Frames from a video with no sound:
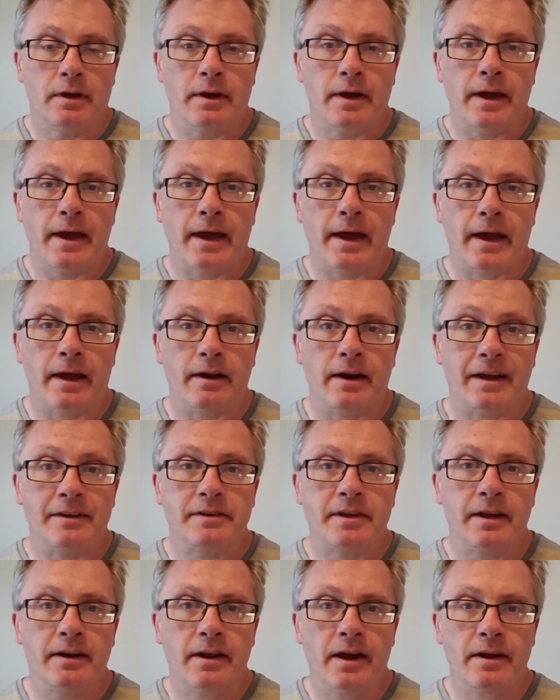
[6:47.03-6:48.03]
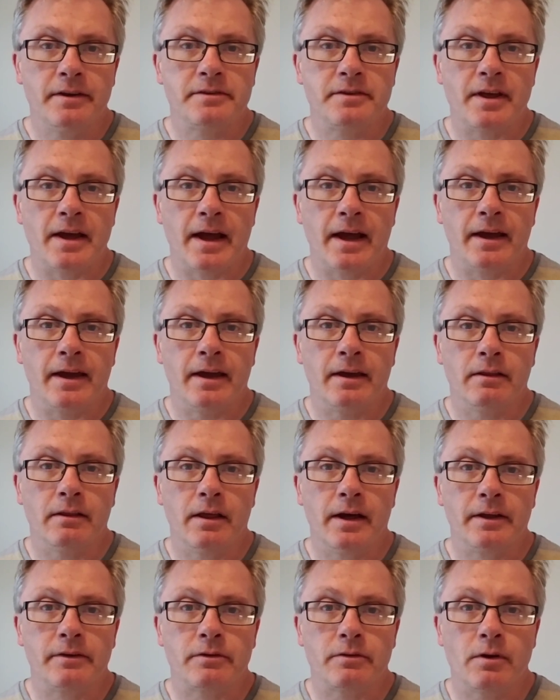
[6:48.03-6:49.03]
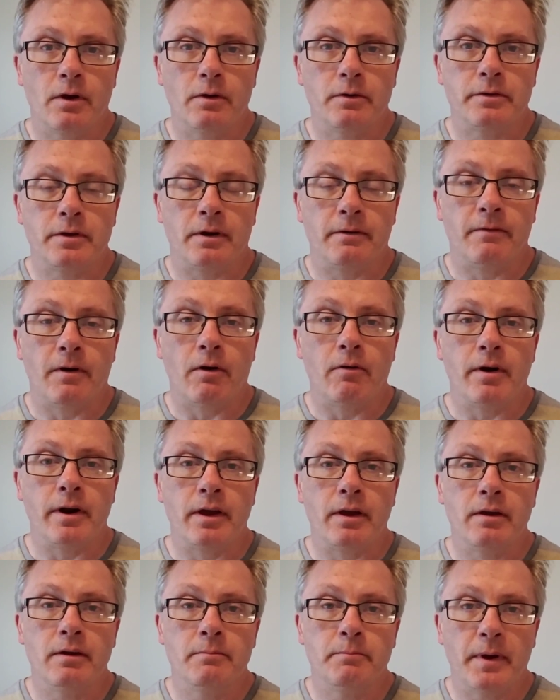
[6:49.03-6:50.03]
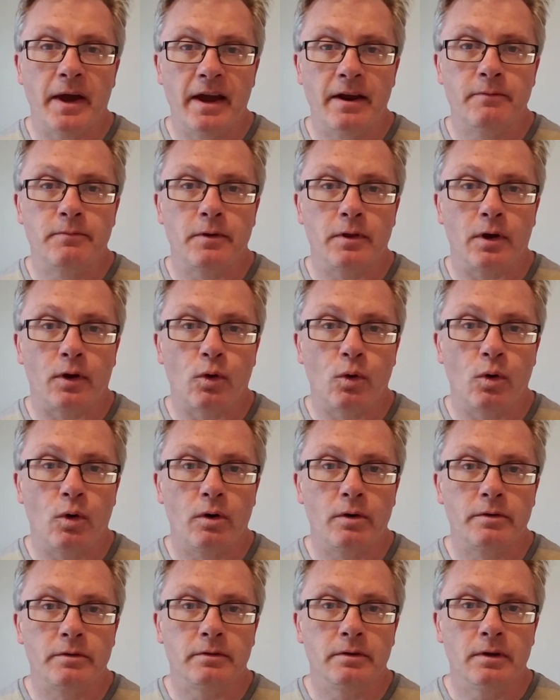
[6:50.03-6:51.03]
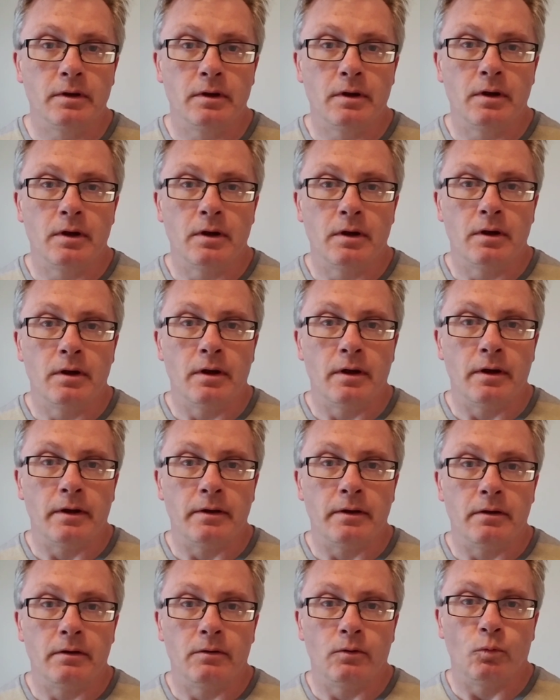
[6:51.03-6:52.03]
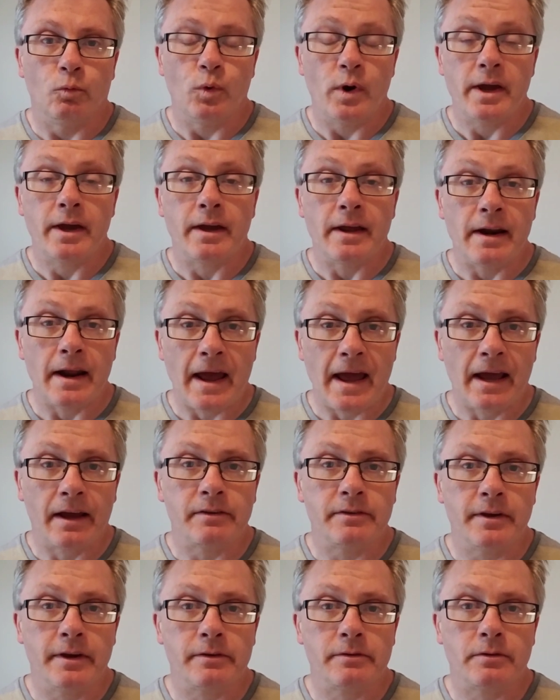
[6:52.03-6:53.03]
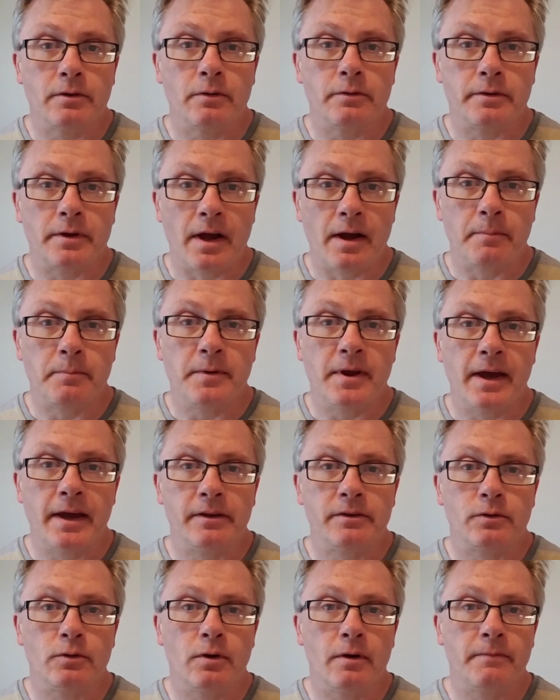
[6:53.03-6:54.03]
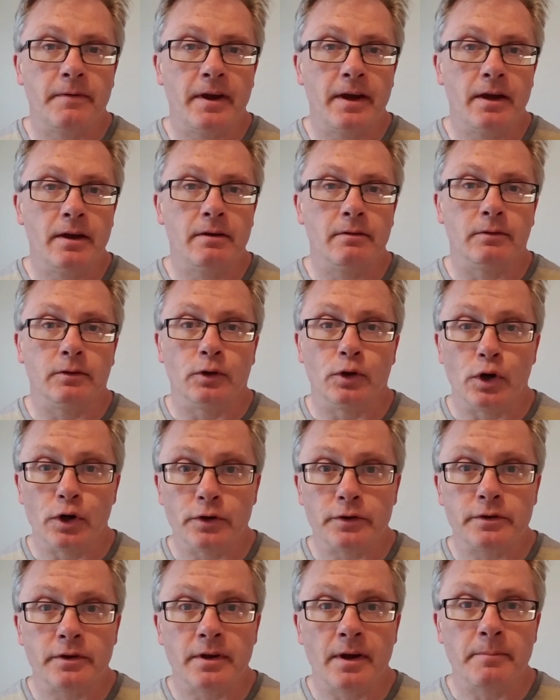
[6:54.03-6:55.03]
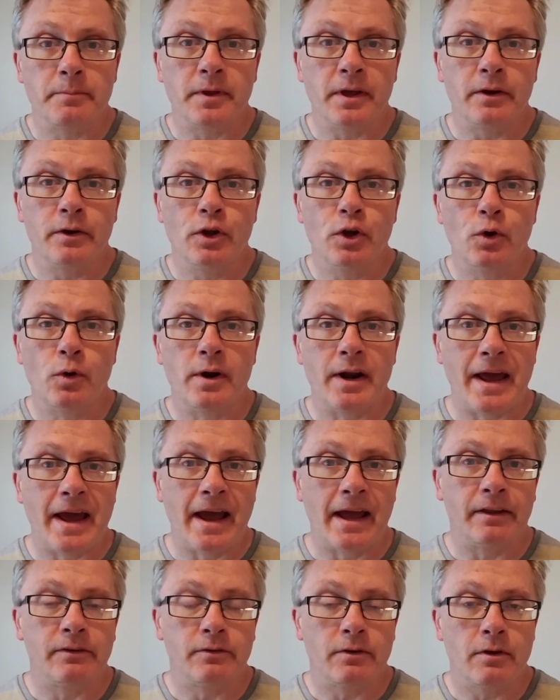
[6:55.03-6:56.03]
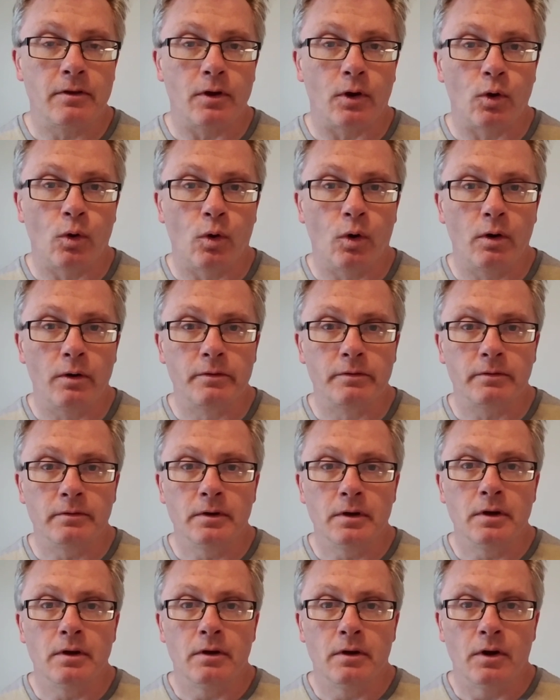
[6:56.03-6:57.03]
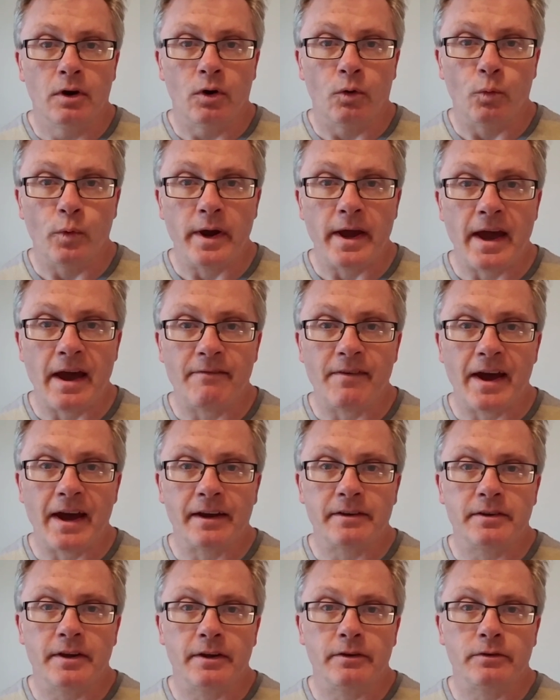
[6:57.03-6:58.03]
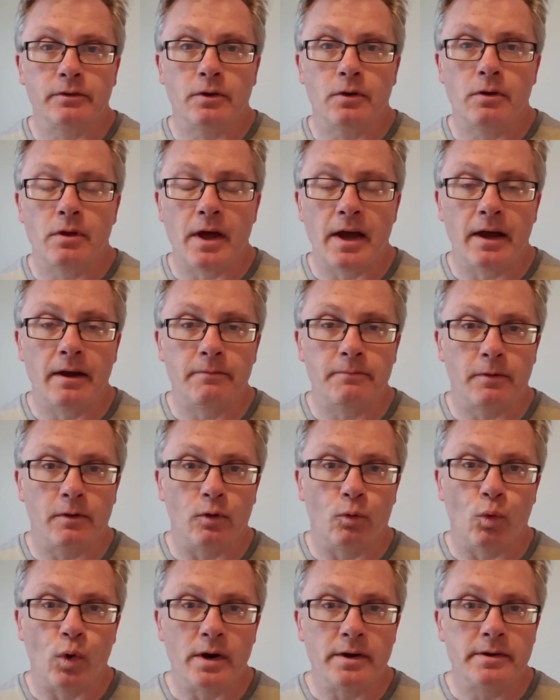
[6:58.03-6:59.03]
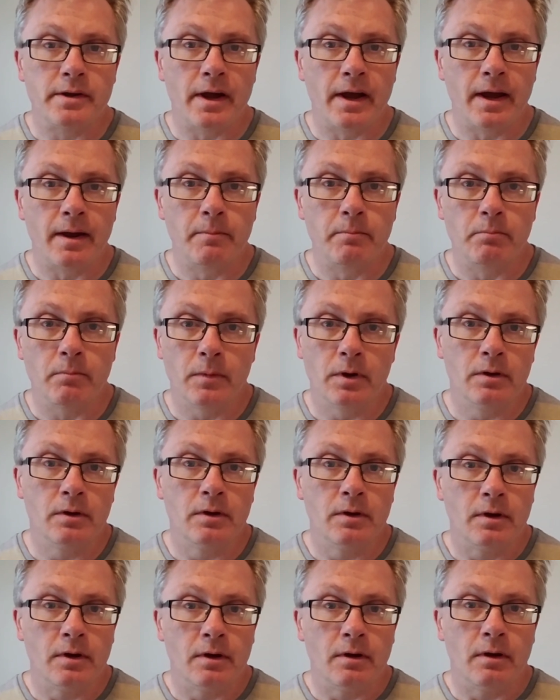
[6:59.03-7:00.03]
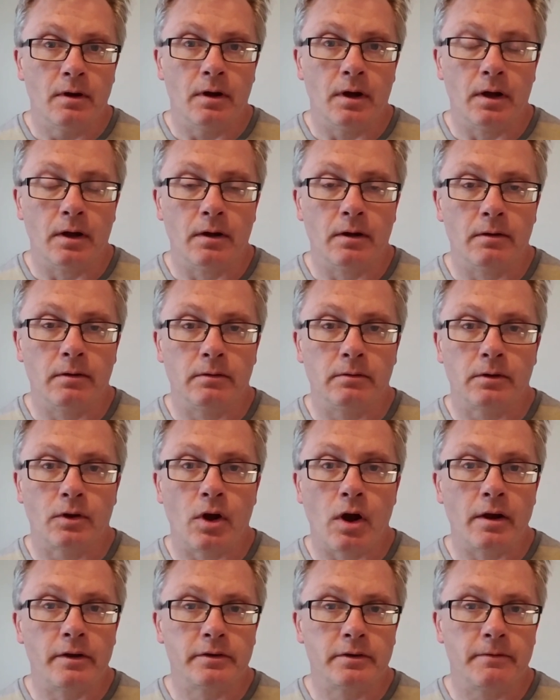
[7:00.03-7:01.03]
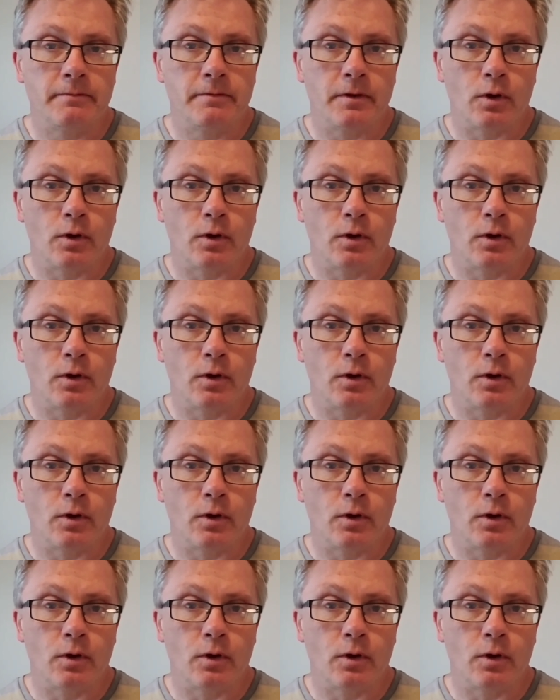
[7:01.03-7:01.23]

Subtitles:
and as he does that, he lets those that have already paid for the course, we can access those updates. So if he learns something new and adds to the course, we have access to that for the one-time cost of the